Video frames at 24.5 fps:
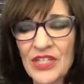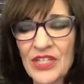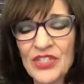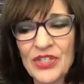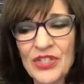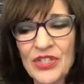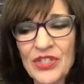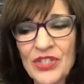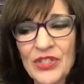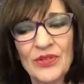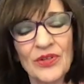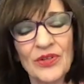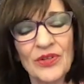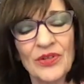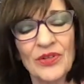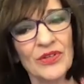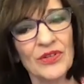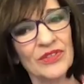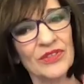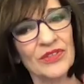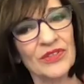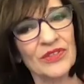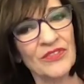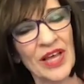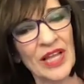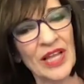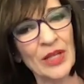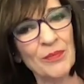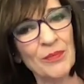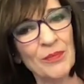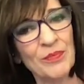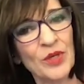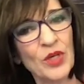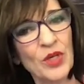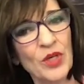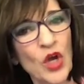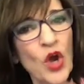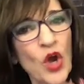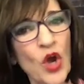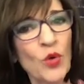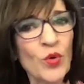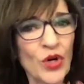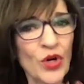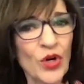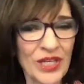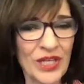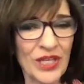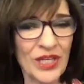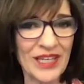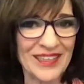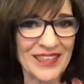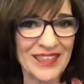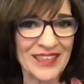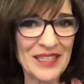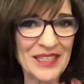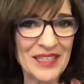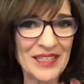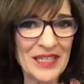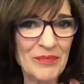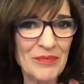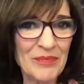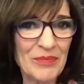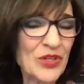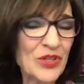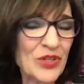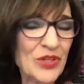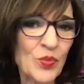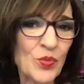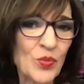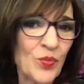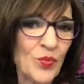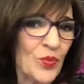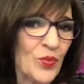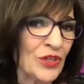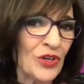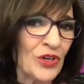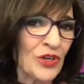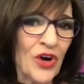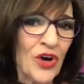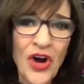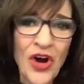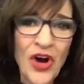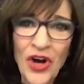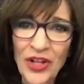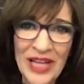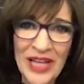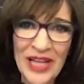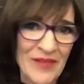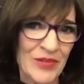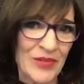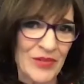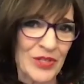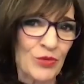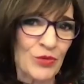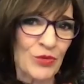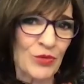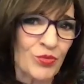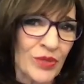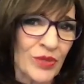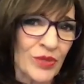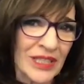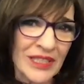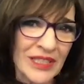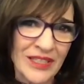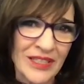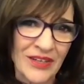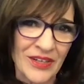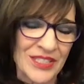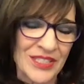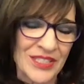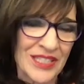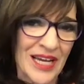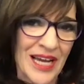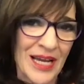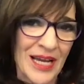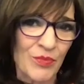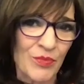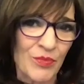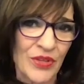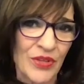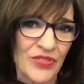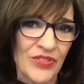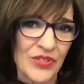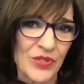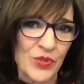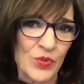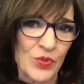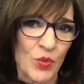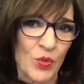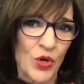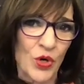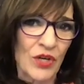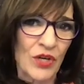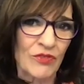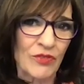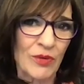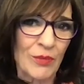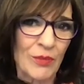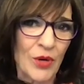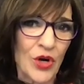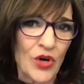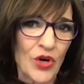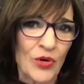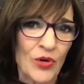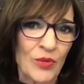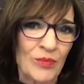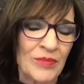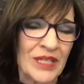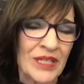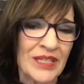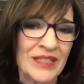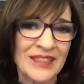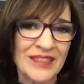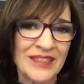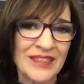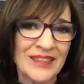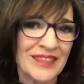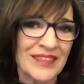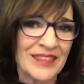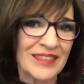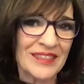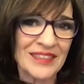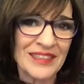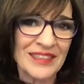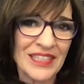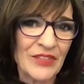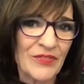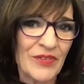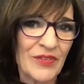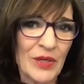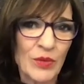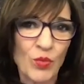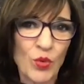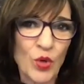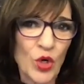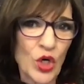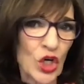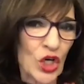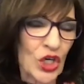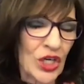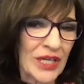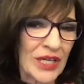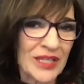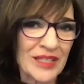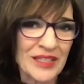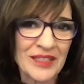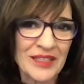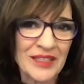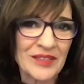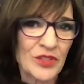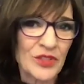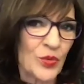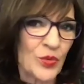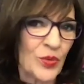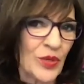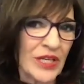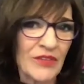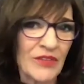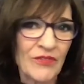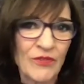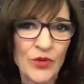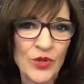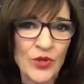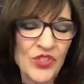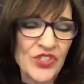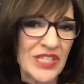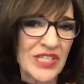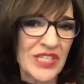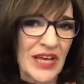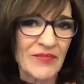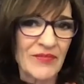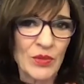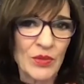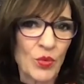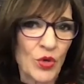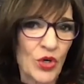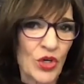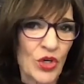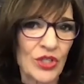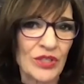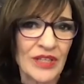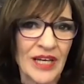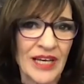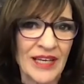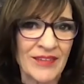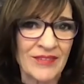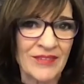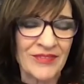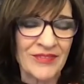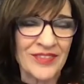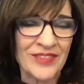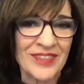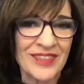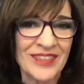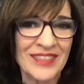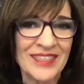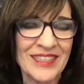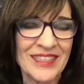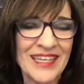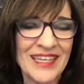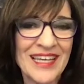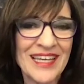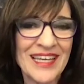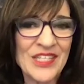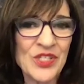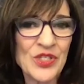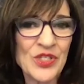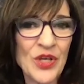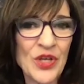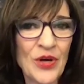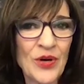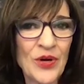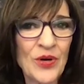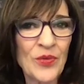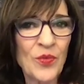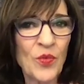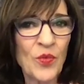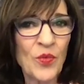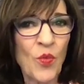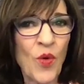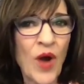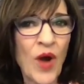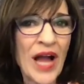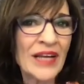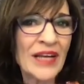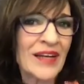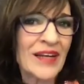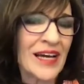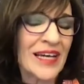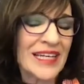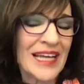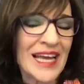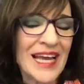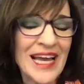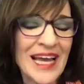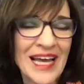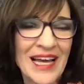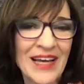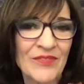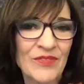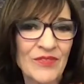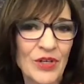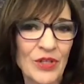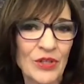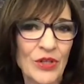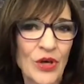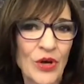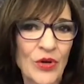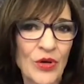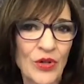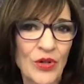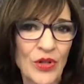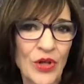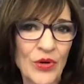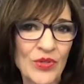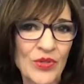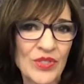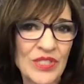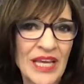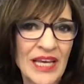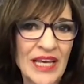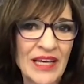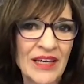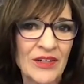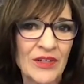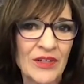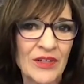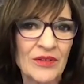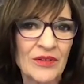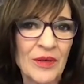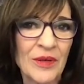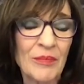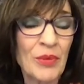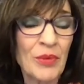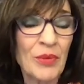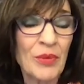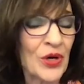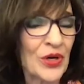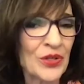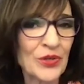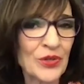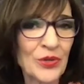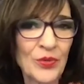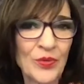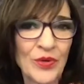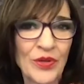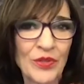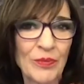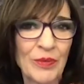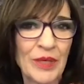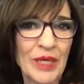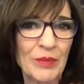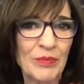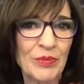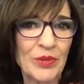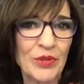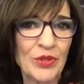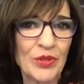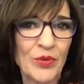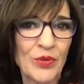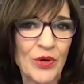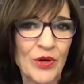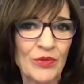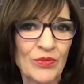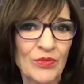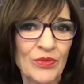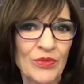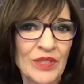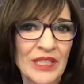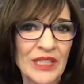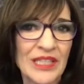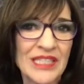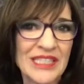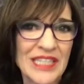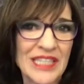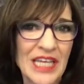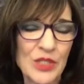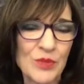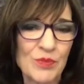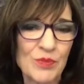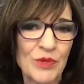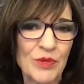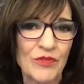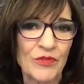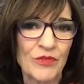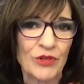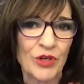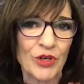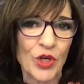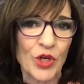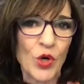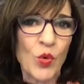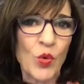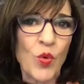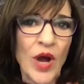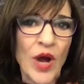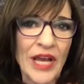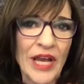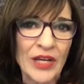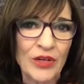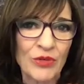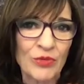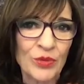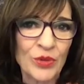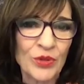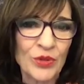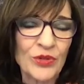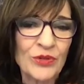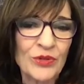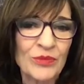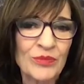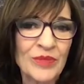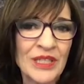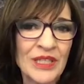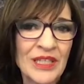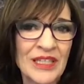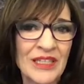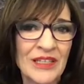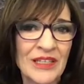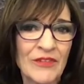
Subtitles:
to develop co-working, because we're all having a really hard time with this work from home, live at work, 24/7 work life. And so why not have a local hotel partner with people who are really desperate for a quiet room,